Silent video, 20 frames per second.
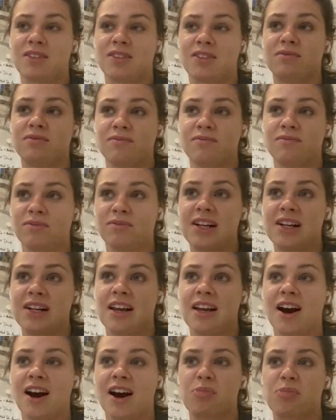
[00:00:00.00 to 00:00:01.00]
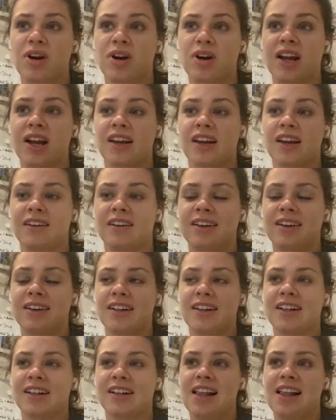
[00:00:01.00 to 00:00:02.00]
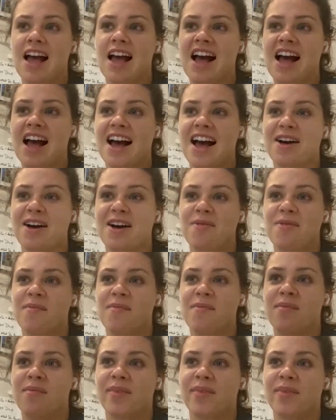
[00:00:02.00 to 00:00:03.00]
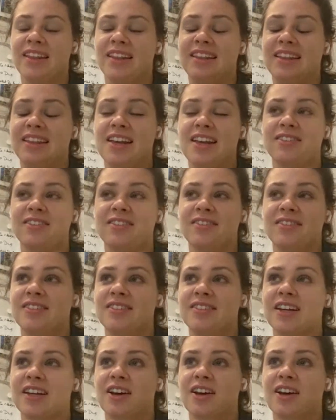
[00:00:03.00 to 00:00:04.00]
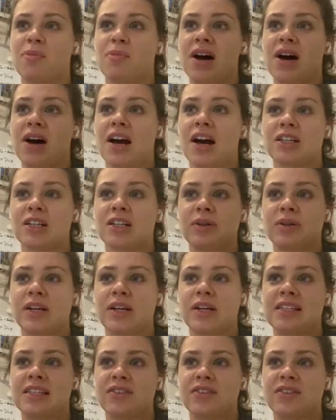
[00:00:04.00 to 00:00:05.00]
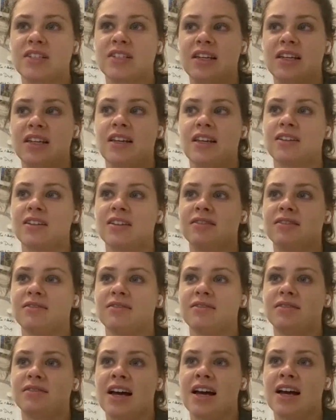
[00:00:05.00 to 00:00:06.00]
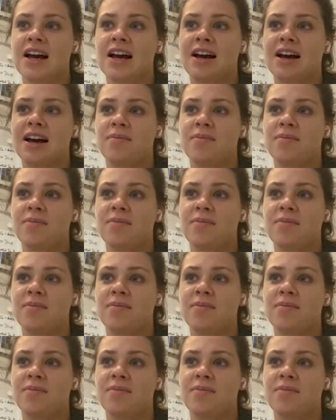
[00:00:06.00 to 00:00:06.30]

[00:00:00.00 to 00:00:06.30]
it's really heartbreaking. And then to come back in 2017, and